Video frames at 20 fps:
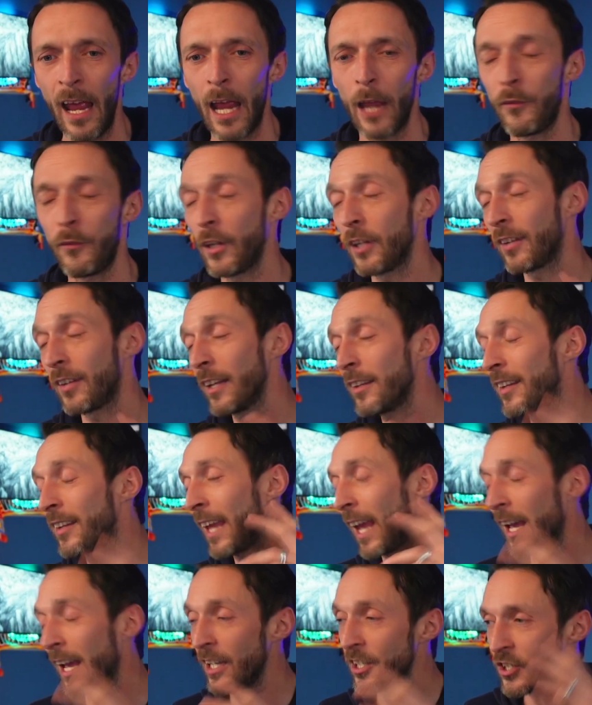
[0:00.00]
If you did
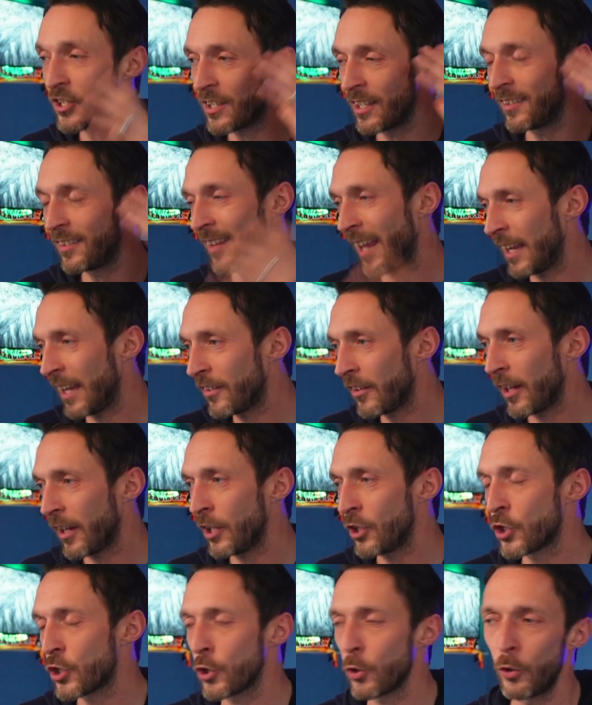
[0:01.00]
catch the
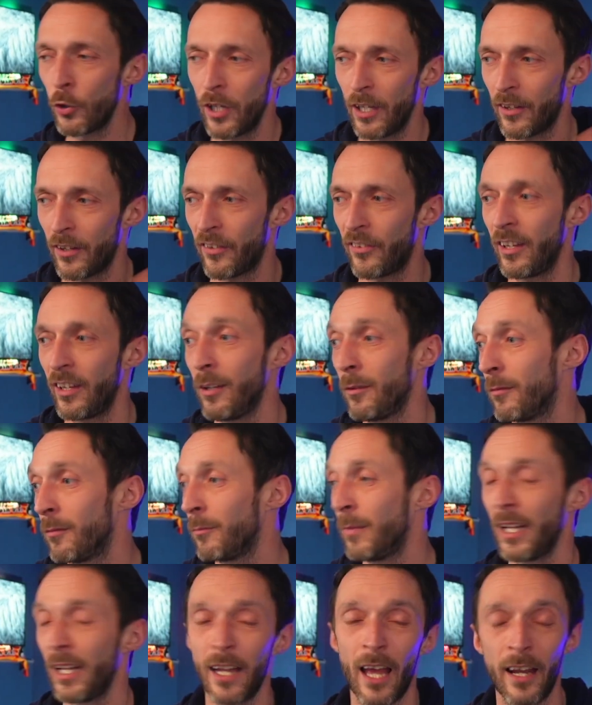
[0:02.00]
deadline show, you'd have seen
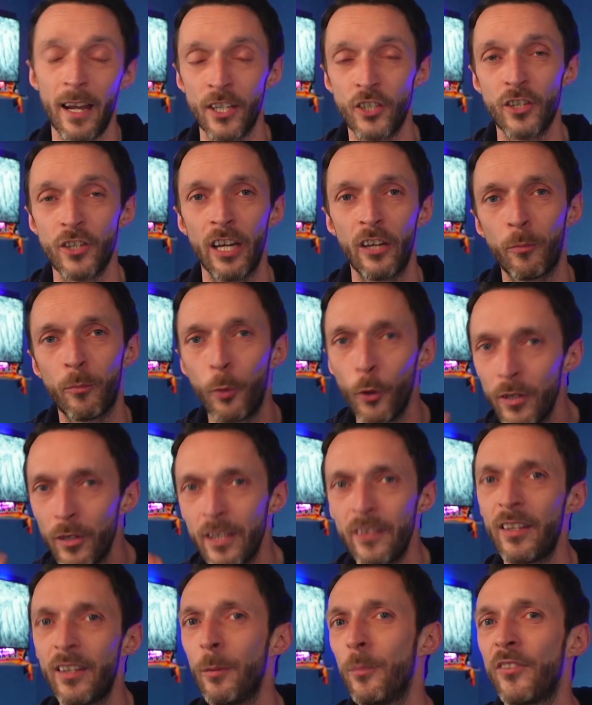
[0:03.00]
me and Harry Trades putting
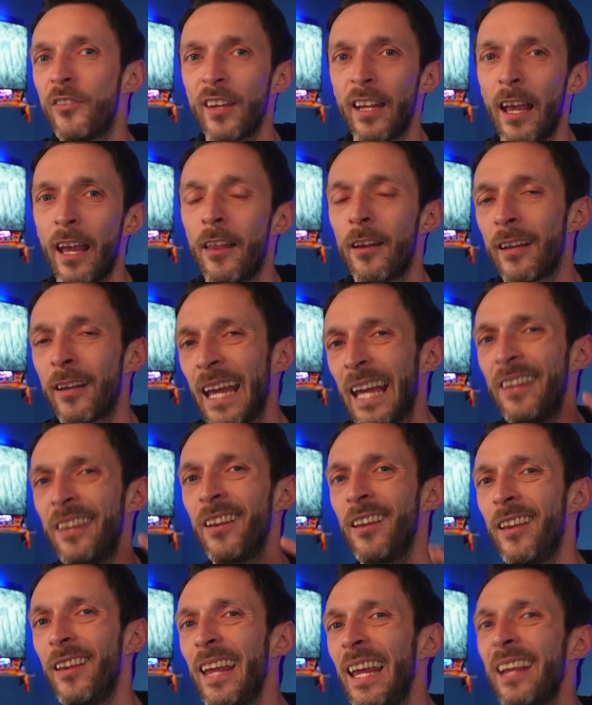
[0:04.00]
the teams together, getting
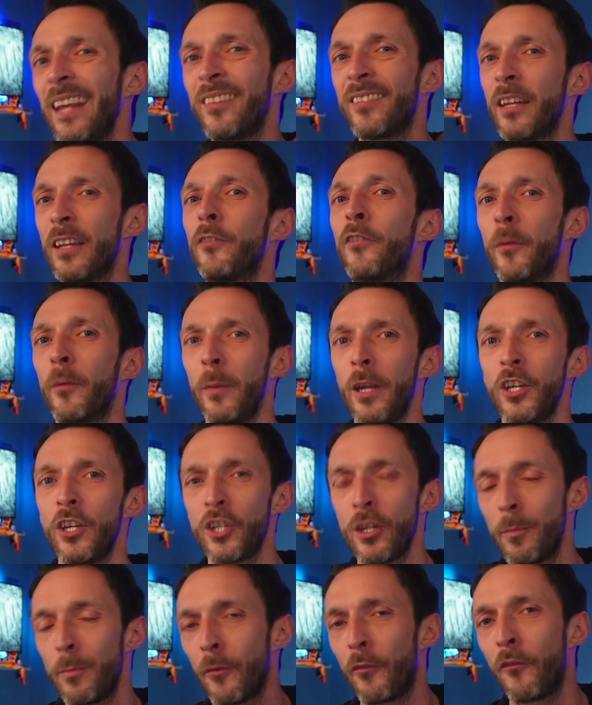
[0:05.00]
the latest
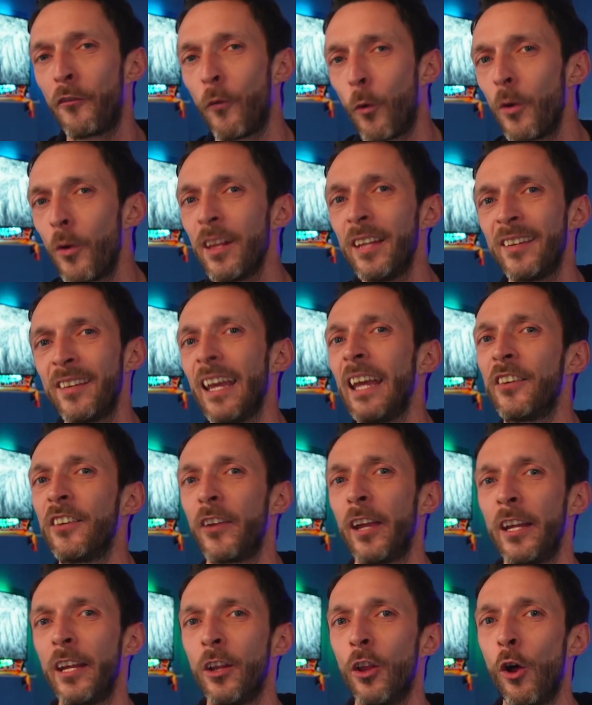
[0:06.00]
information before the
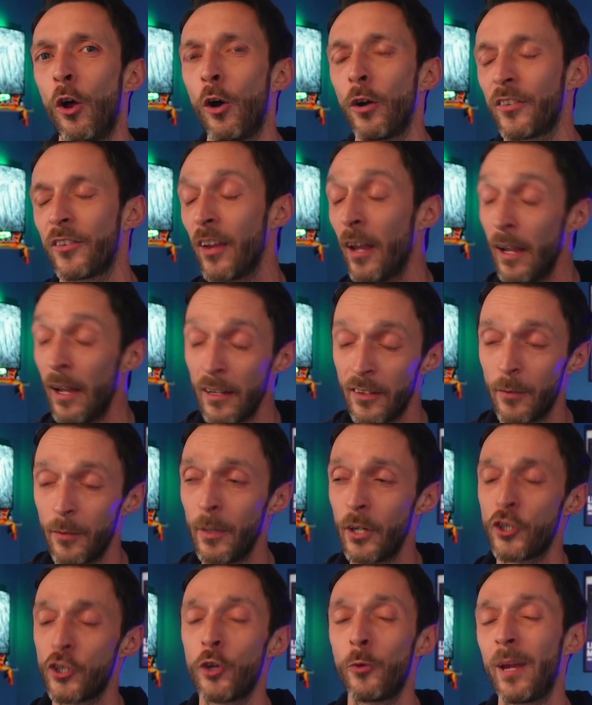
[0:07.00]
deadline locked to
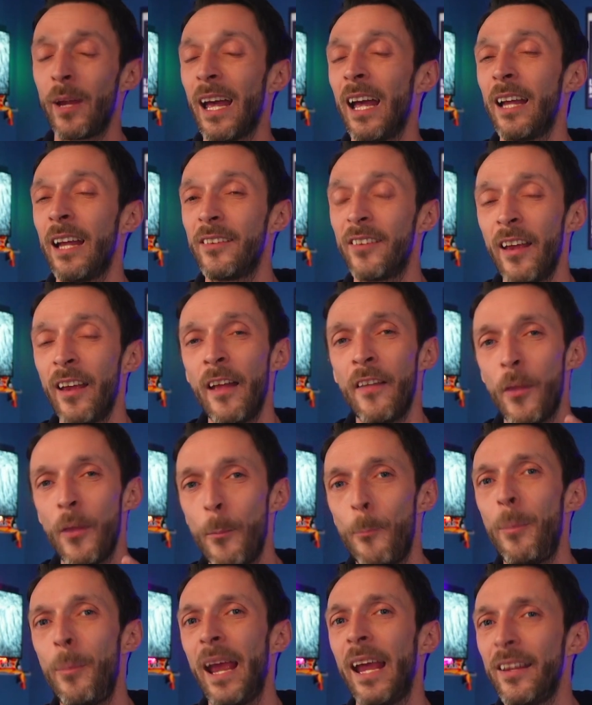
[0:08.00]
make sure we had the
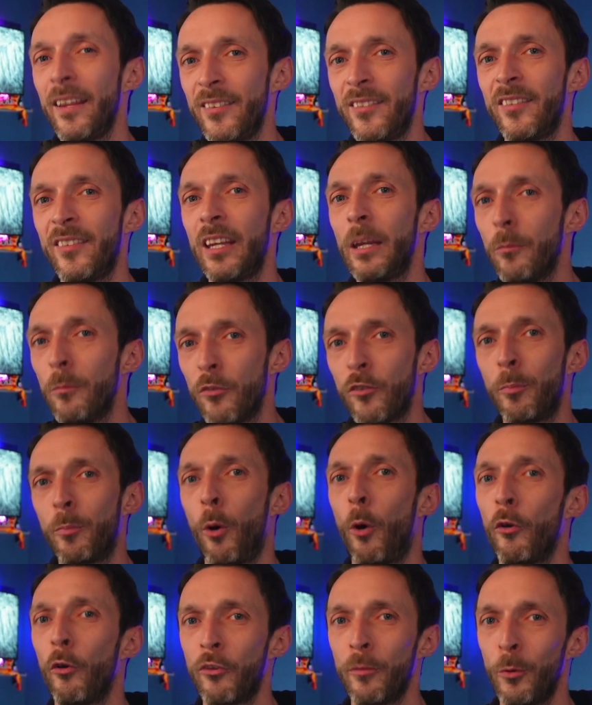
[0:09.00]
best teams
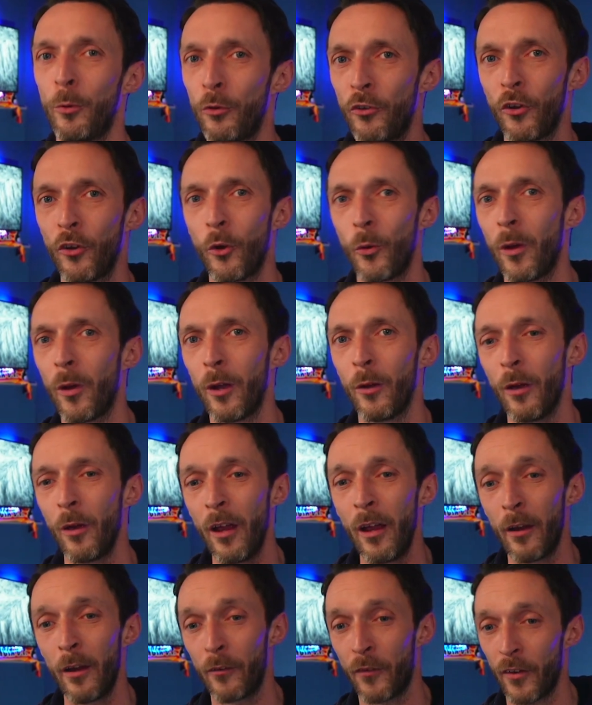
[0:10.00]
possible to go out
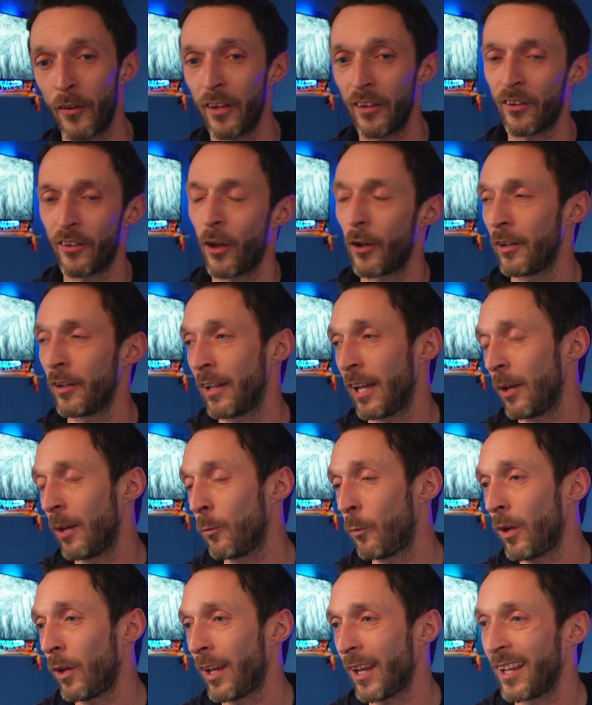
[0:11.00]
for this current
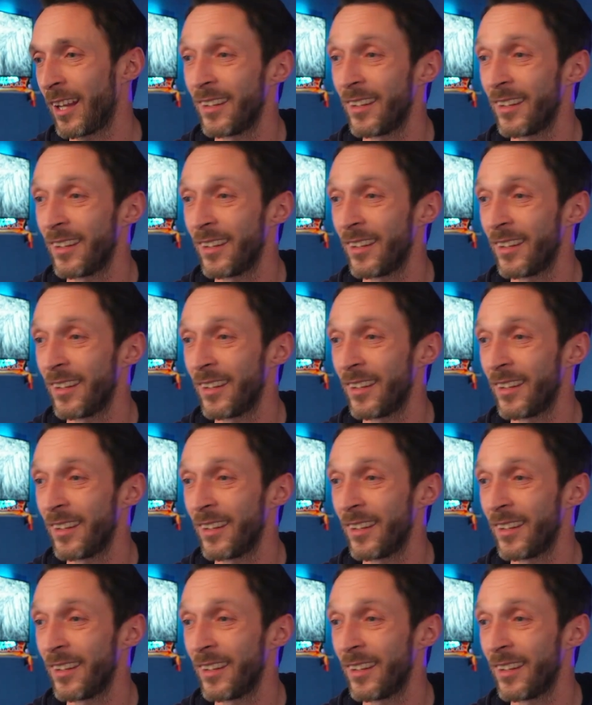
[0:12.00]
game week.